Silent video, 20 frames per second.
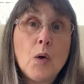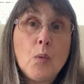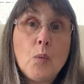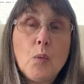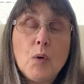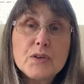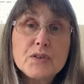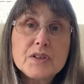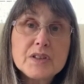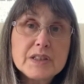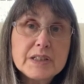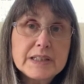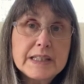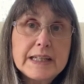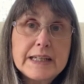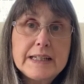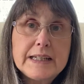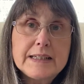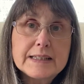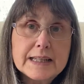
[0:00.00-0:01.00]
what the
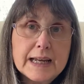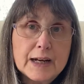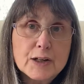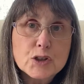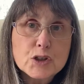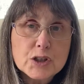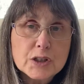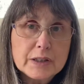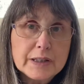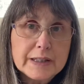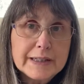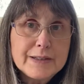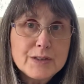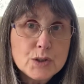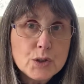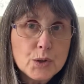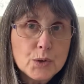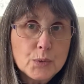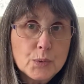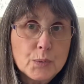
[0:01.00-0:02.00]
seeds actually
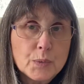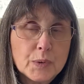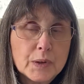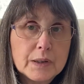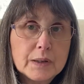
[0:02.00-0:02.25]
do.